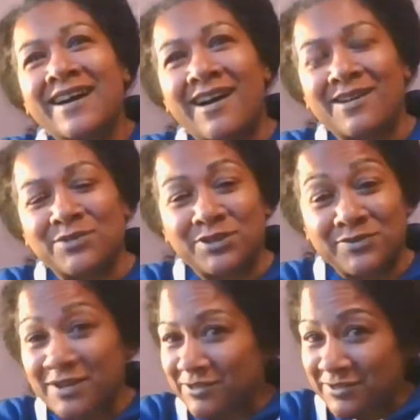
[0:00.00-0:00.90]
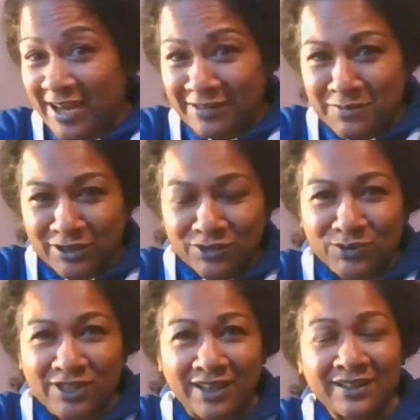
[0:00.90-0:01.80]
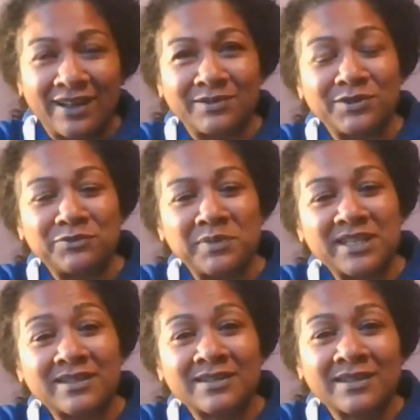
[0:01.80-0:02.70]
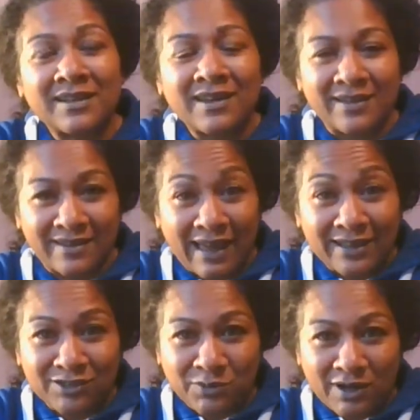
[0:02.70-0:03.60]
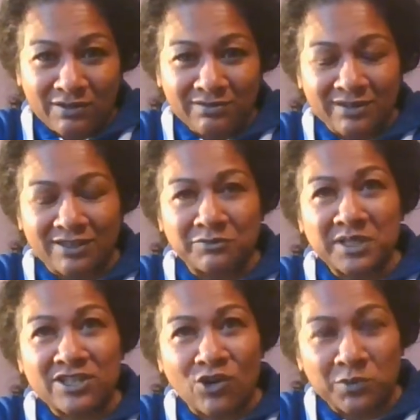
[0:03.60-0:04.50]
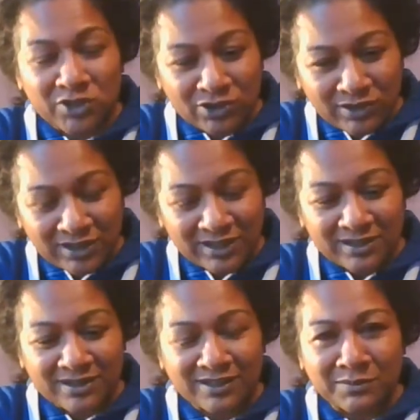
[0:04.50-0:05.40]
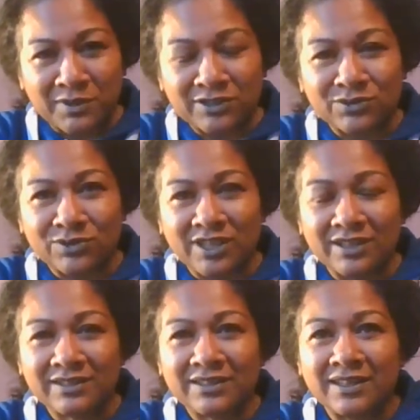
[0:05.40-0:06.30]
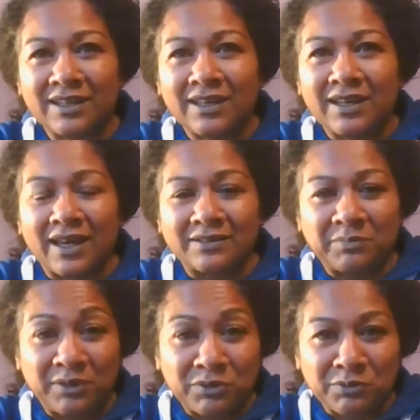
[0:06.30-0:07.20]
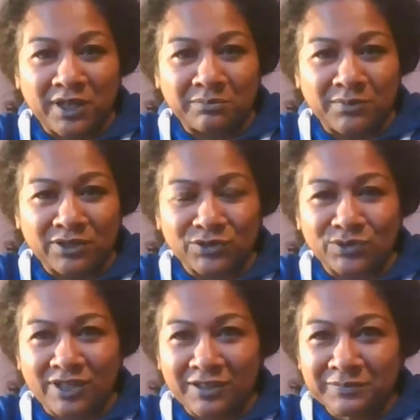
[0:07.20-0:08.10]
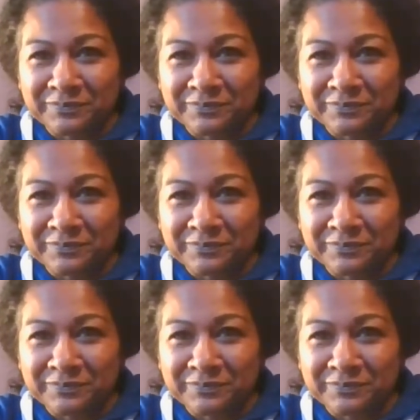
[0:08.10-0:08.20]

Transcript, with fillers: I would have never had my daughter. I would have missed that as well. I'd have missed the opportunities to see my daughter and be with my, my daughter.